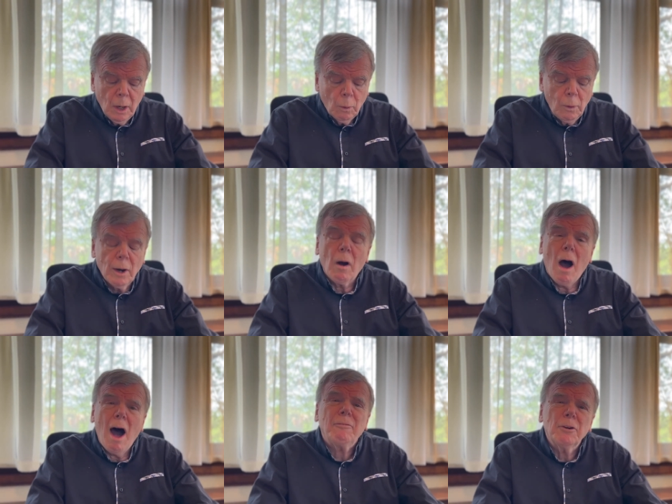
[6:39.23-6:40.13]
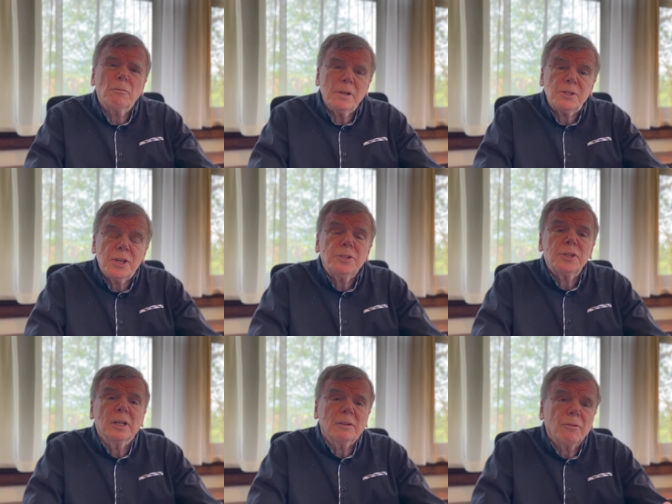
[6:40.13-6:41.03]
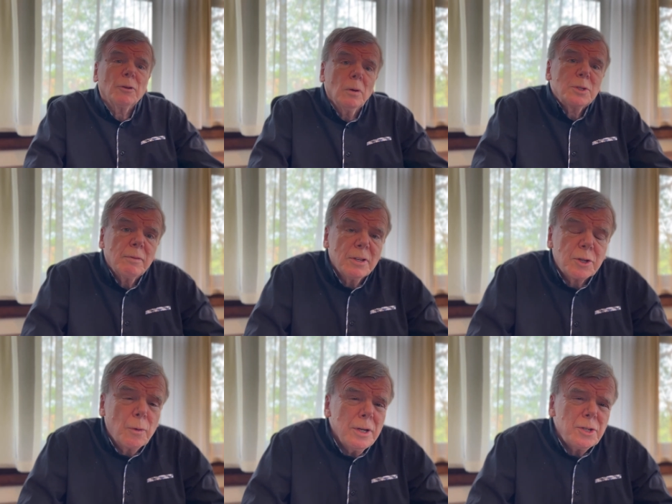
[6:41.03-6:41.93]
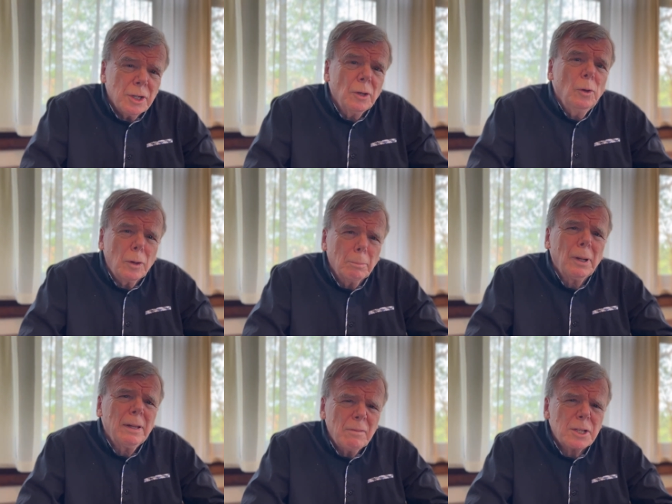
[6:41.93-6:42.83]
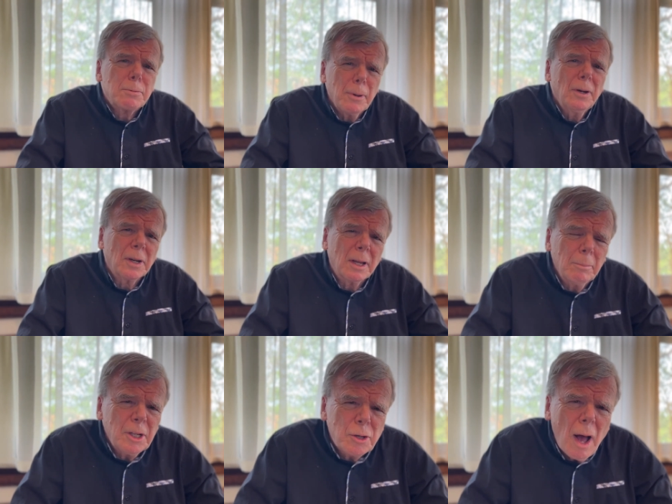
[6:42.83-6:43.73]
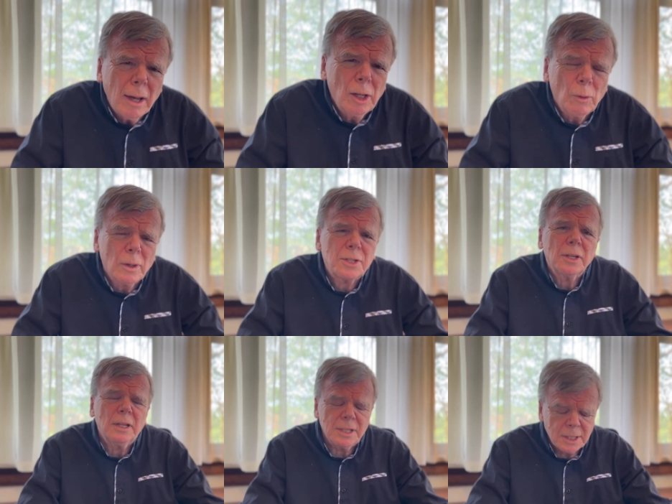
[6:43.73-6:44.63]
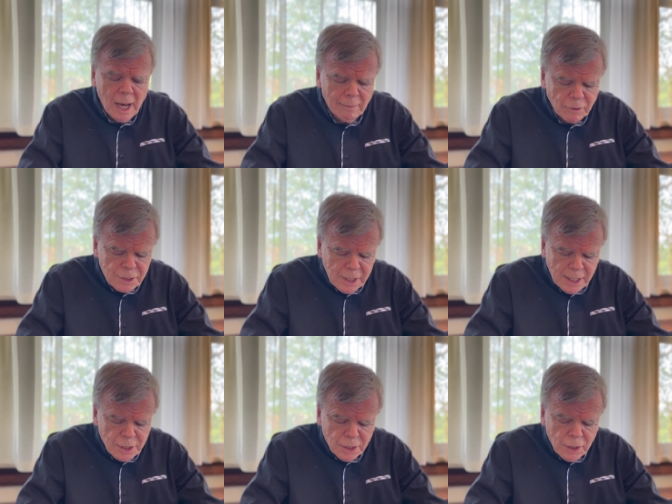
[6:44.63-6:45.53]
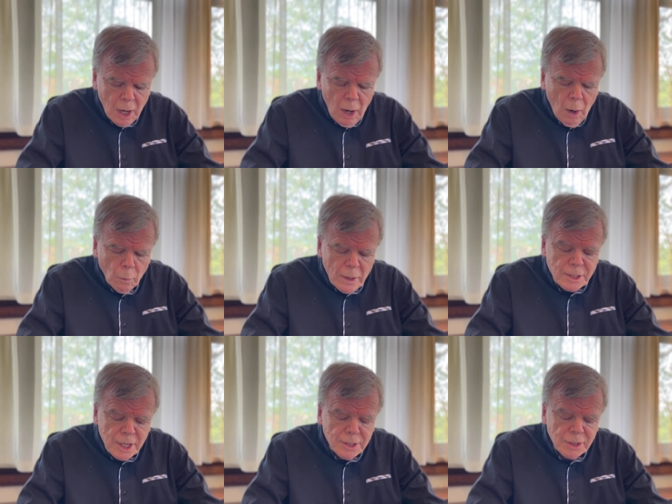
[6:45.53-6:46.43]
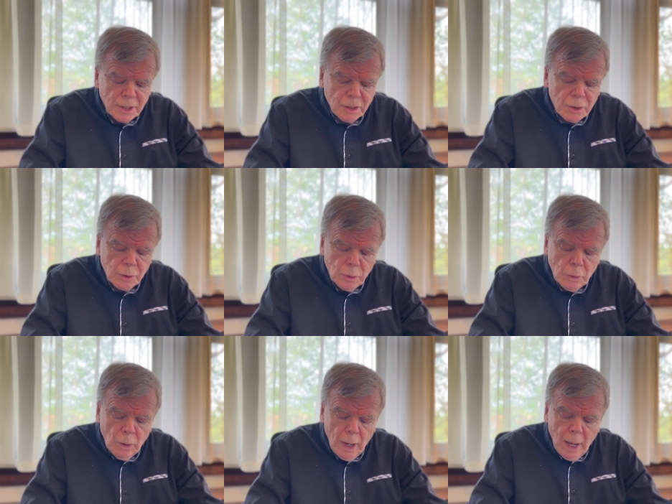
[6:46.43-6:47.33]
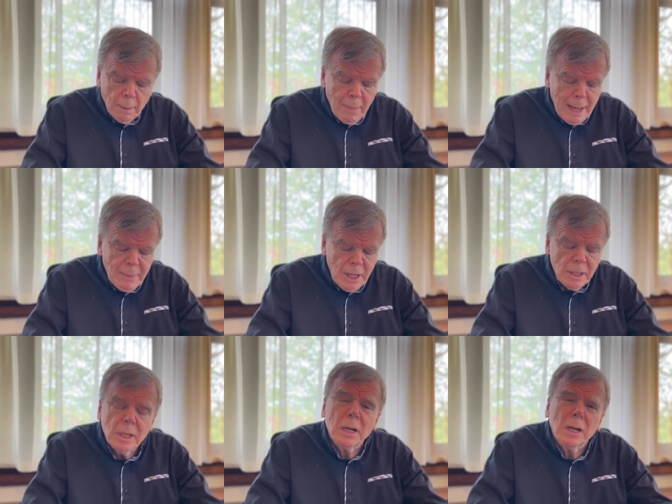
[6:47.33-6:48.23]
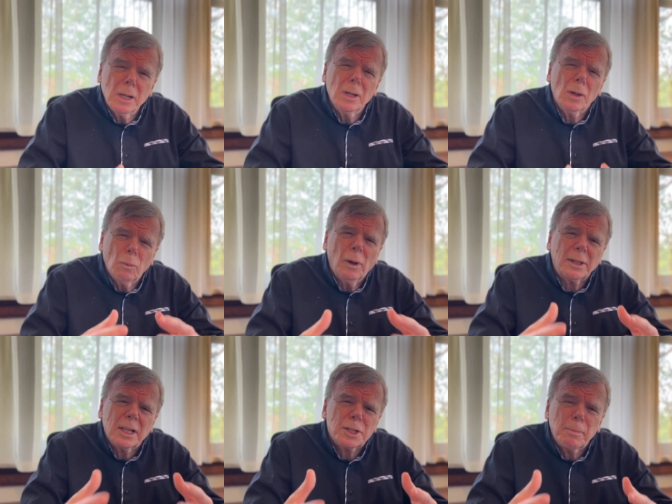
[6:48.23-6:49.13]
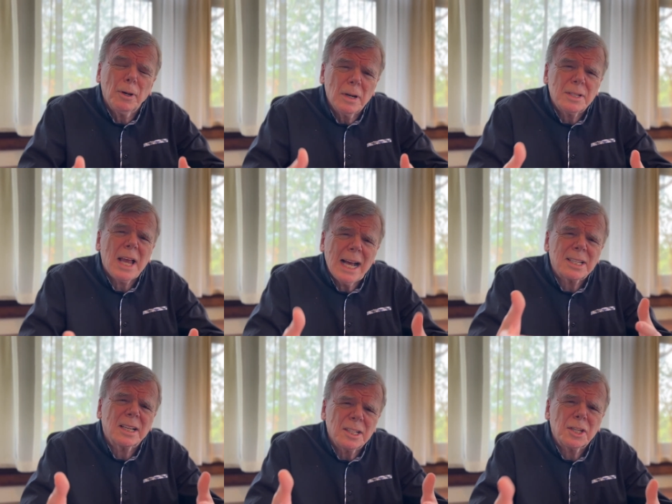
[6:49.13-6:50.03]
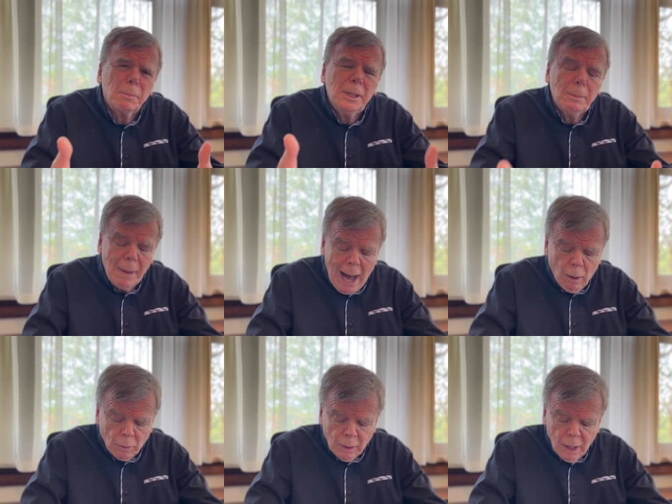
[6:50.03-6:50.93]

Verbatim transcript: we are often resistant for those of us Christian who could believe the Spirit can be talking to us in these conversations, resistant to maybe uh, what the Spirit is asking us to be about,